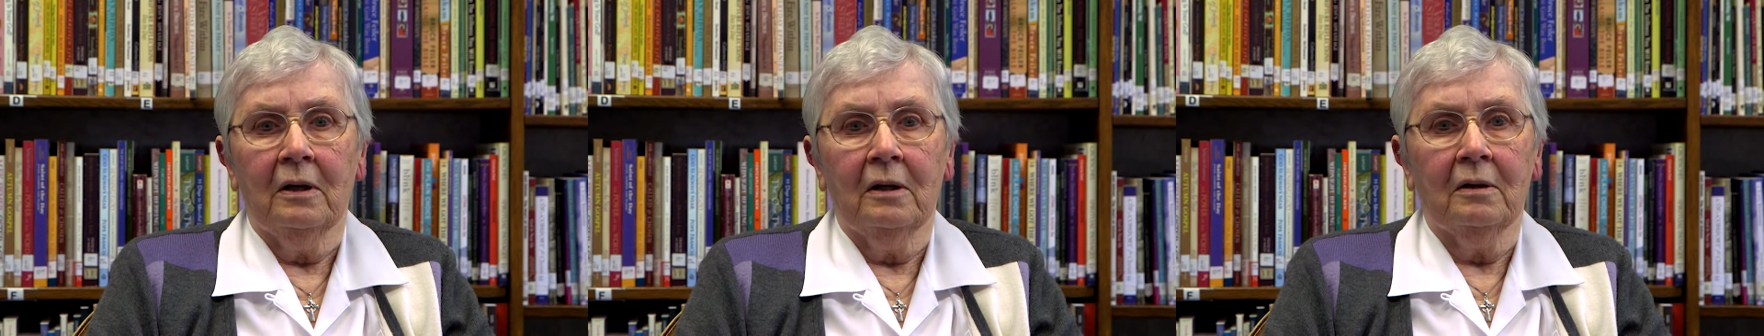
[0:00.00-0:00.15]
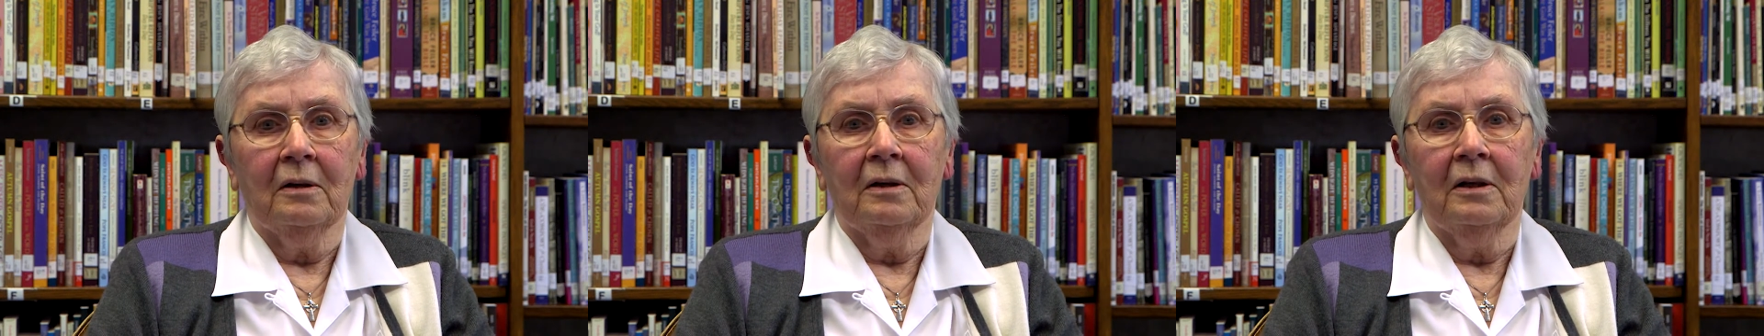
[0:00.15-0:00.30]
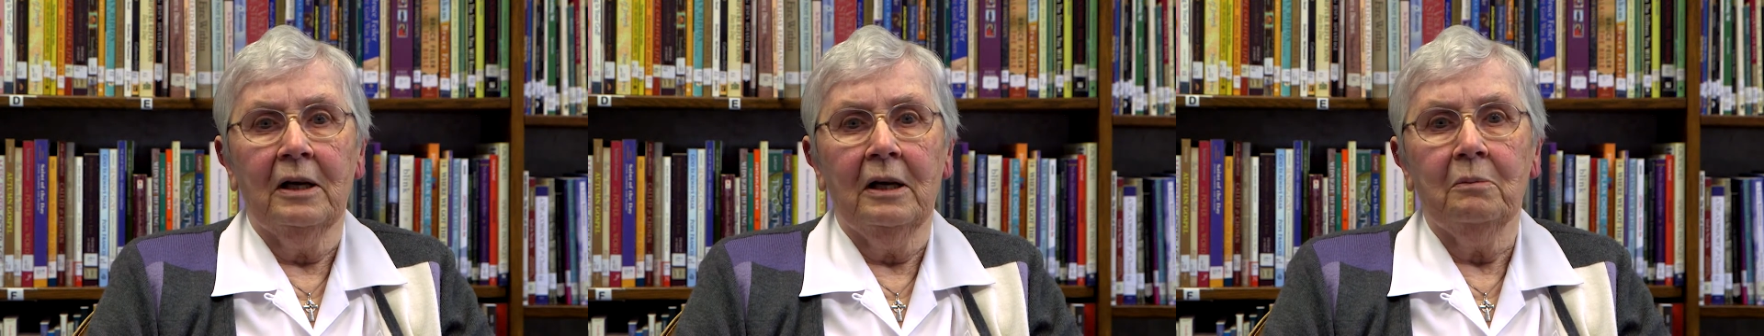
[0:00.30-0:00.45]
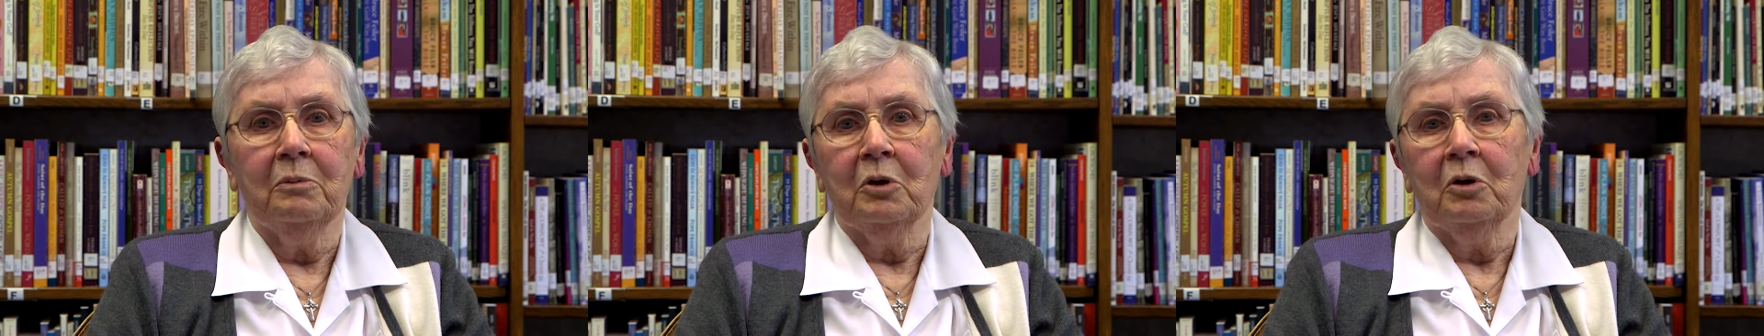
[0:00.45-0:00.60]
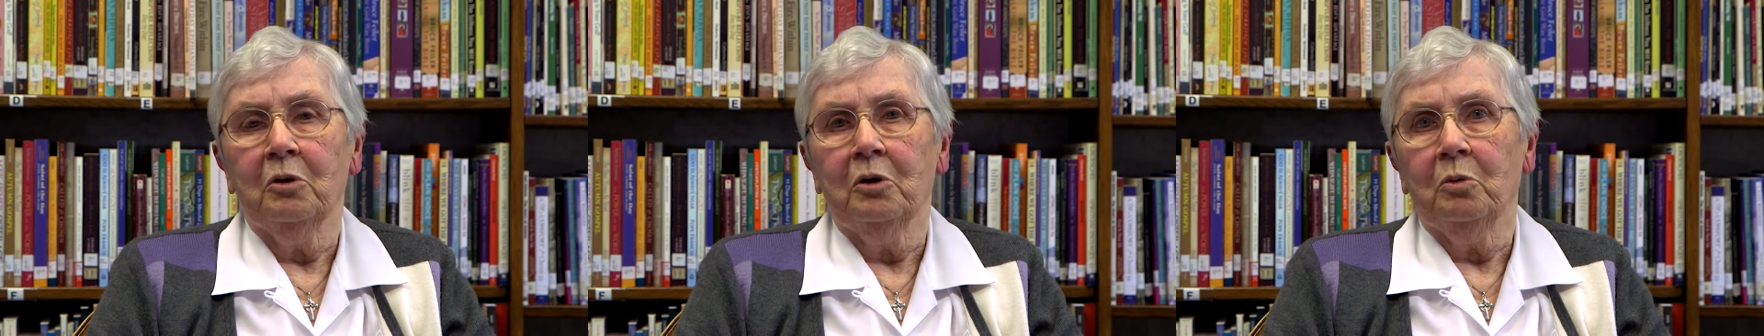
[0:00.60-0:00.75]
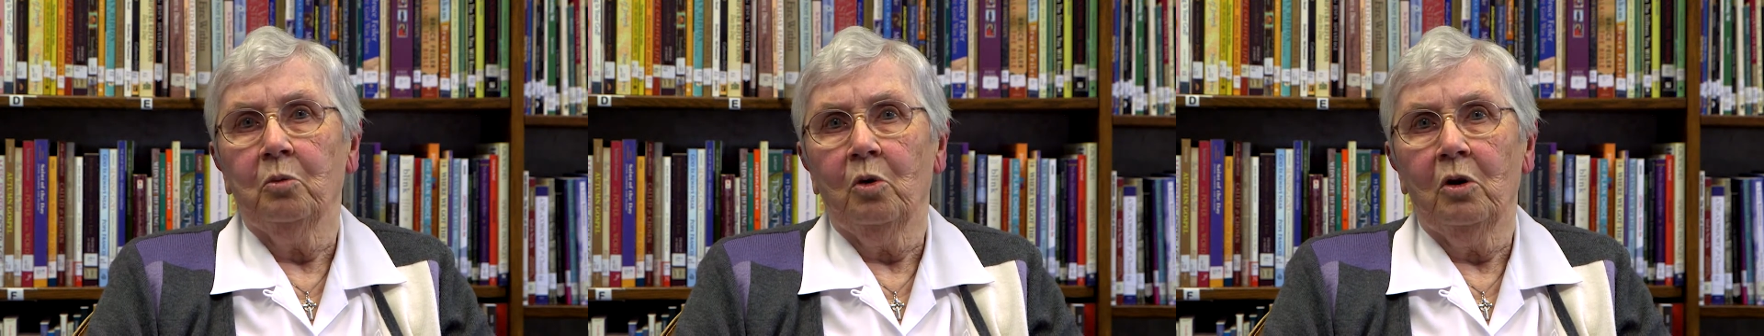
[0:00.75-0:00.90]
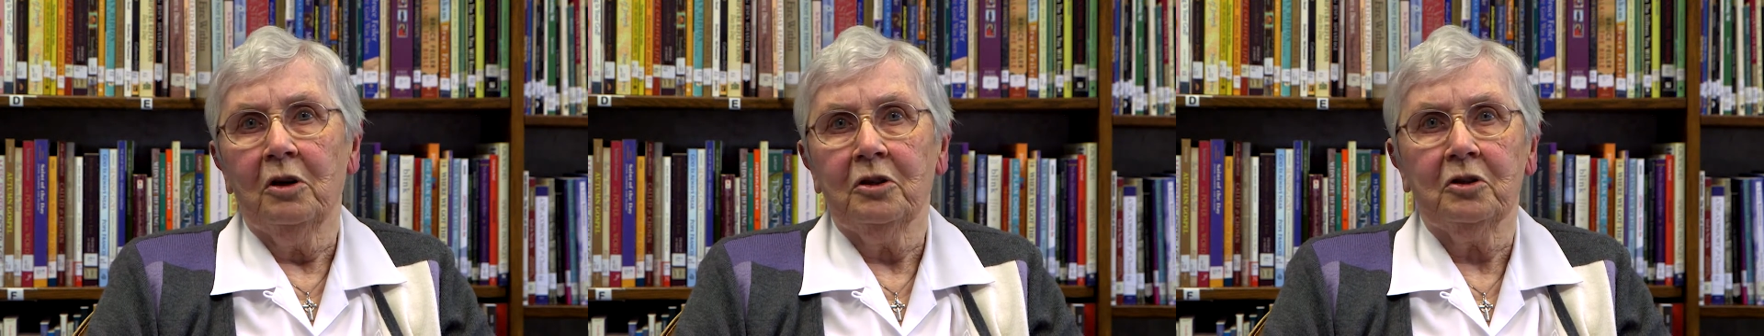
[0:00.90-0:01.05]

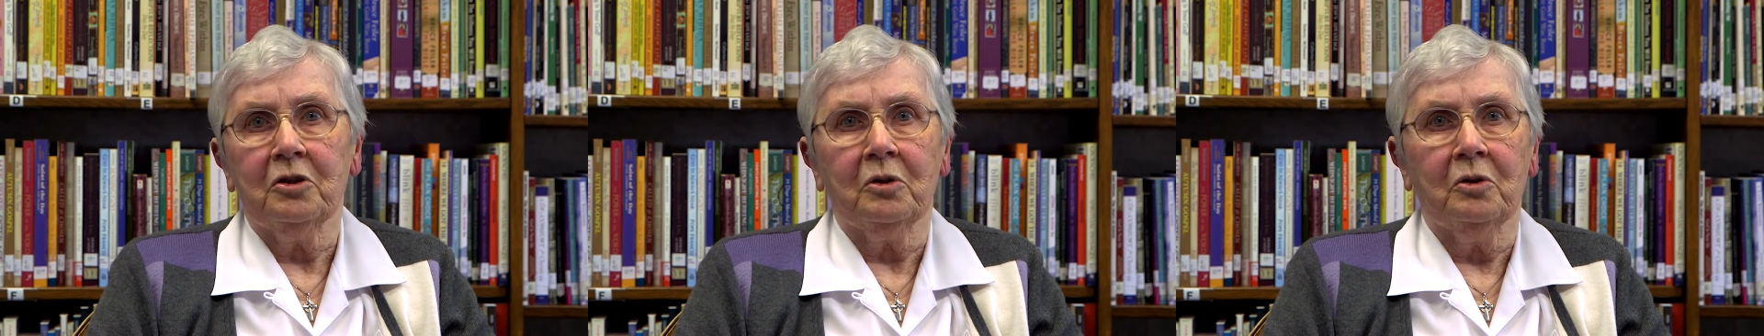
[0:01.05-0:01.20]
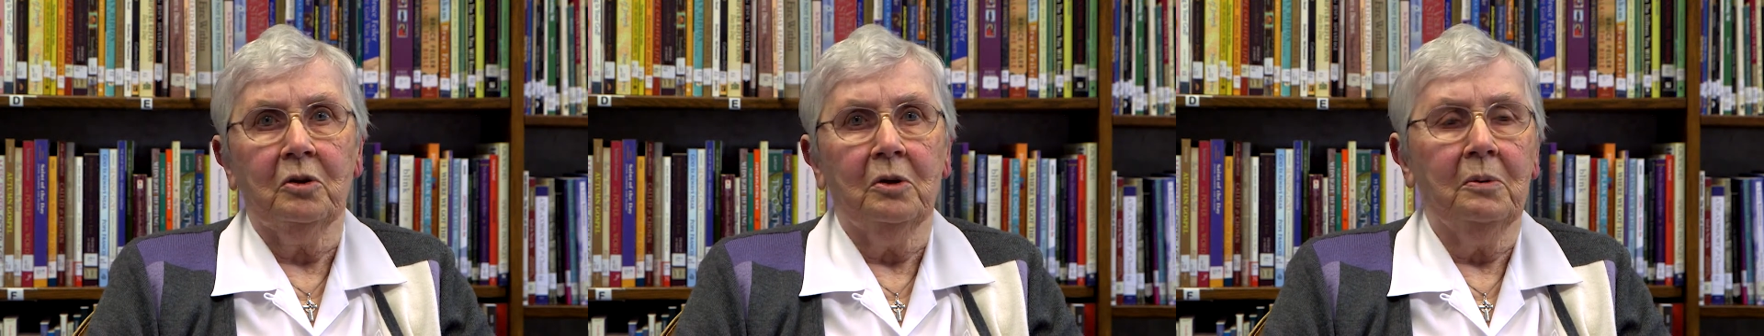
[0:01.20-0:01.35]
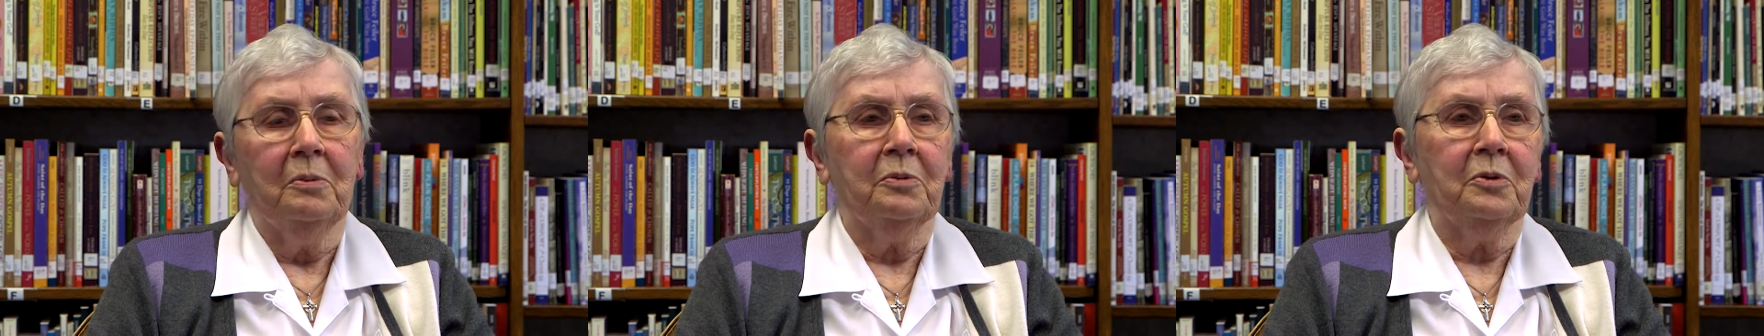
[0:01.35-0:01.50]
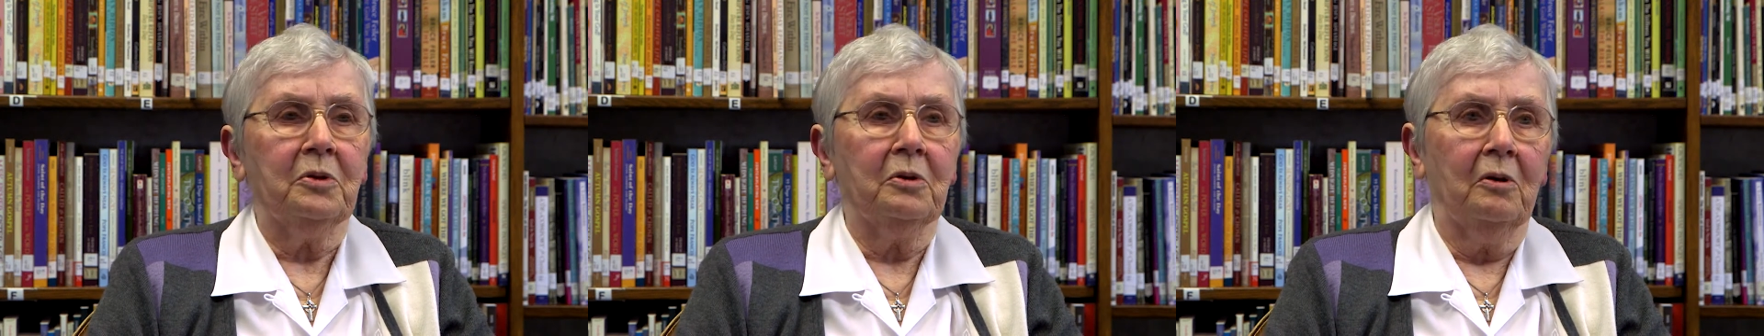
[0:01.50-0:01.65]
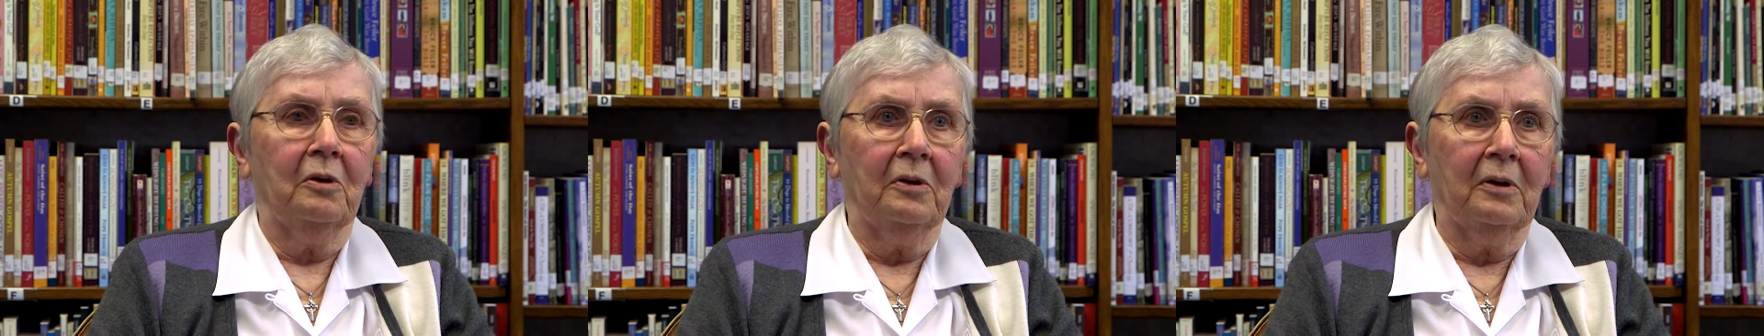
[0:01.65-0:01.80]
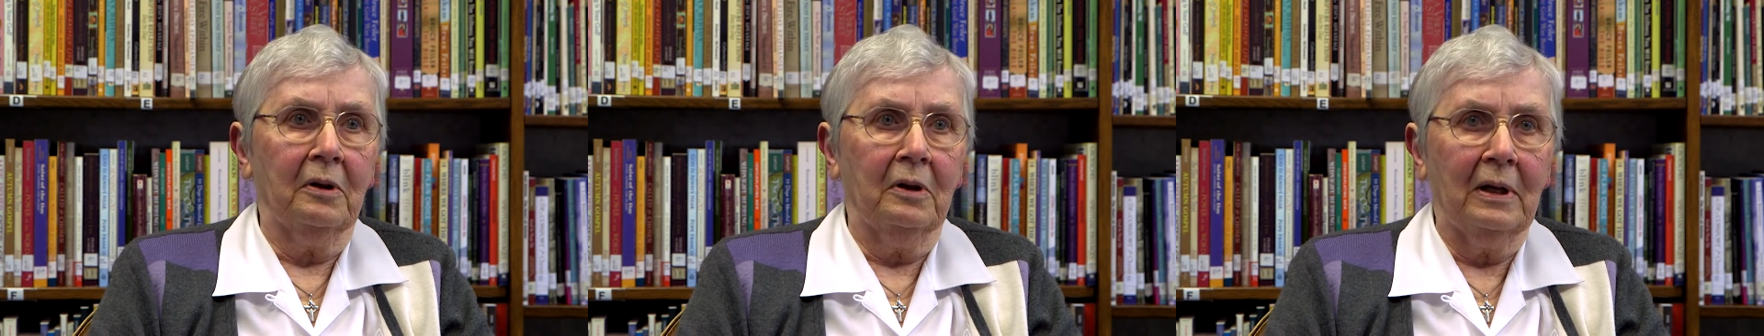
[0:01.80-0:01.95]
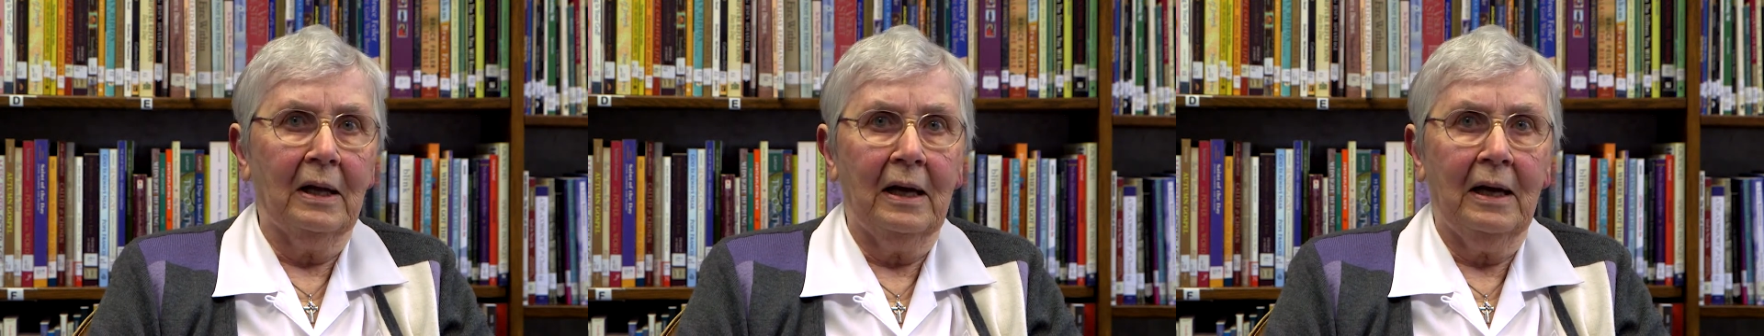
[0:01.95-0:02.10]
neighborhood watch groups or
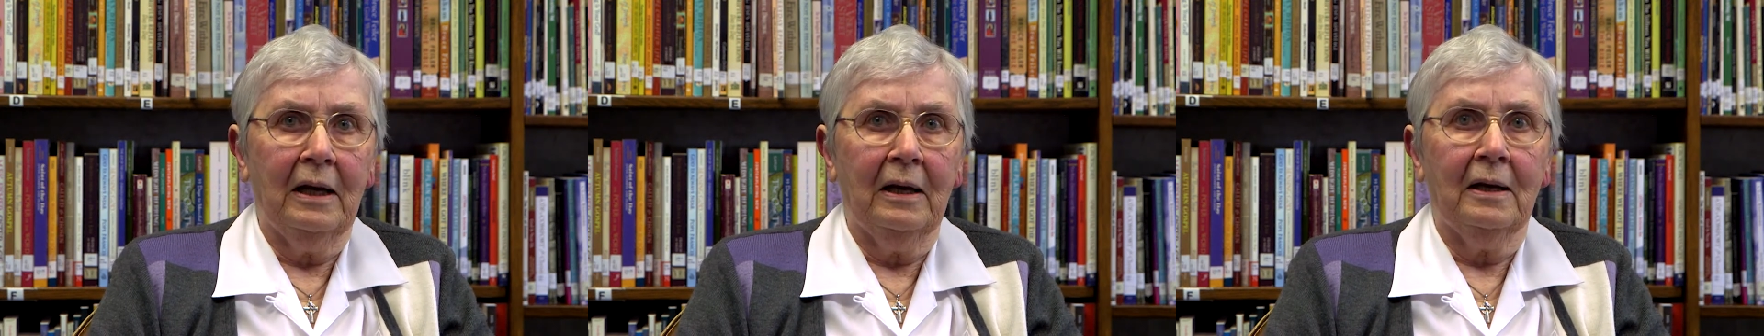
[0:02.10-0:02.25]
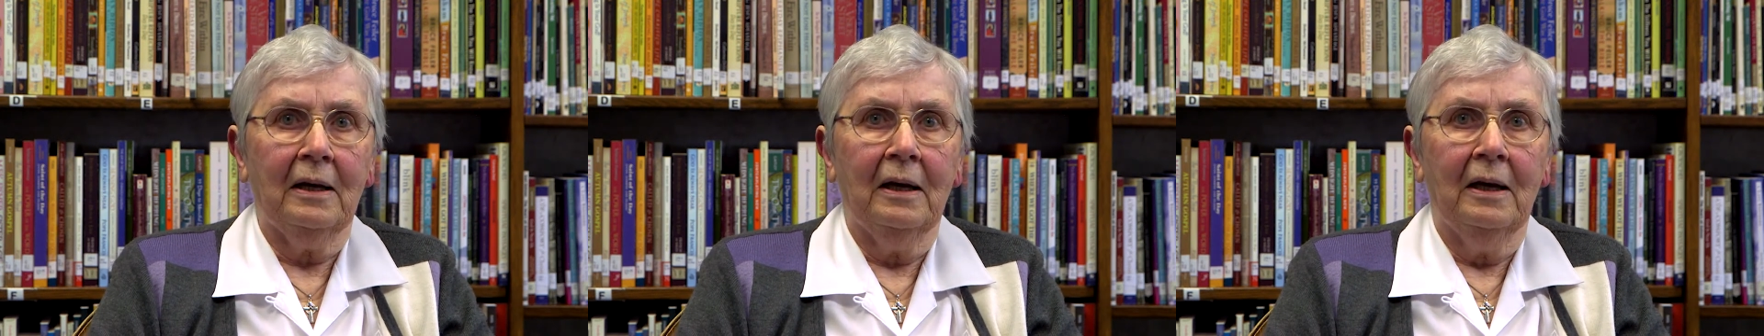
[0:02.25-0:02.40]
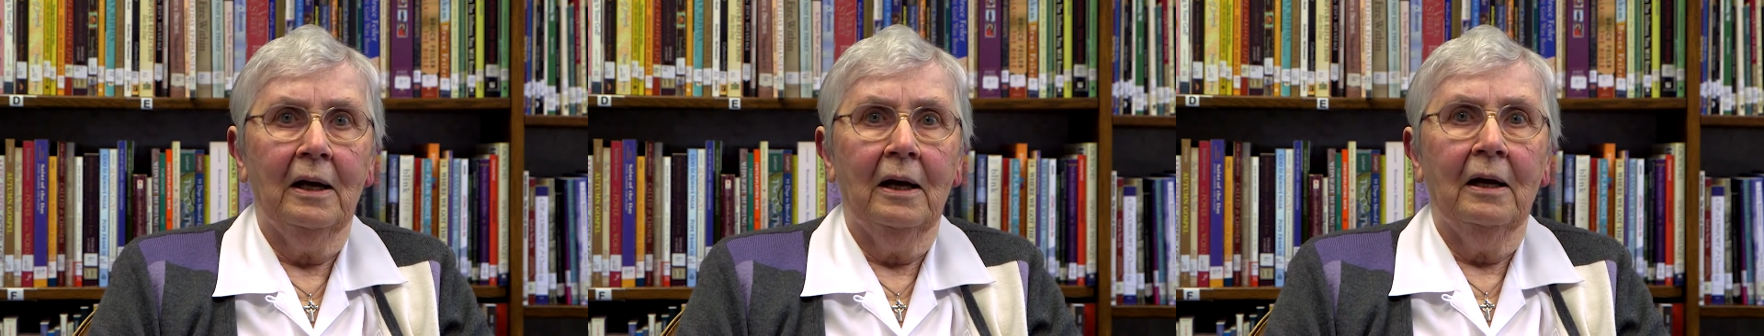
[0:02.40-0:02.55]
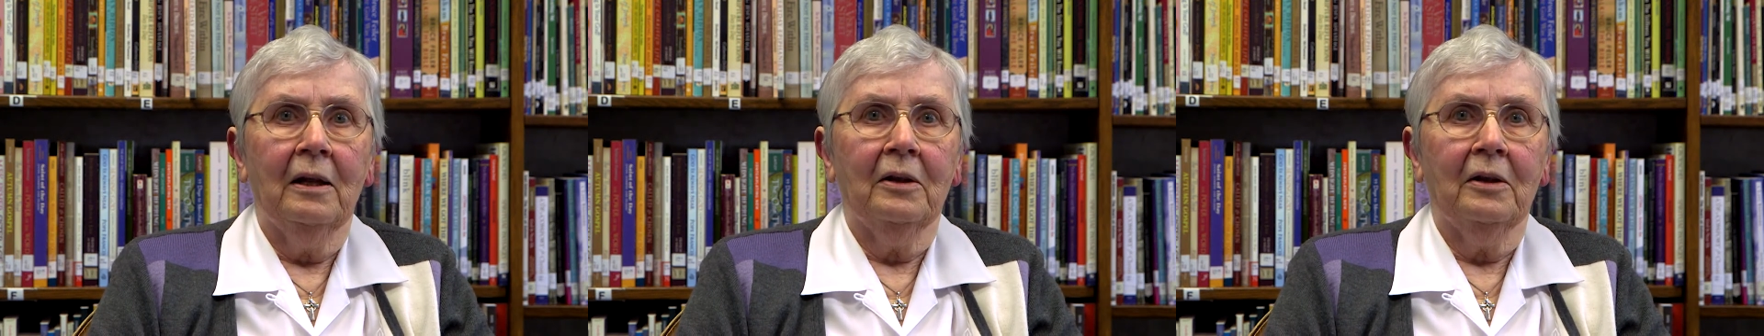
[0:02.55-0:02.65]
the like,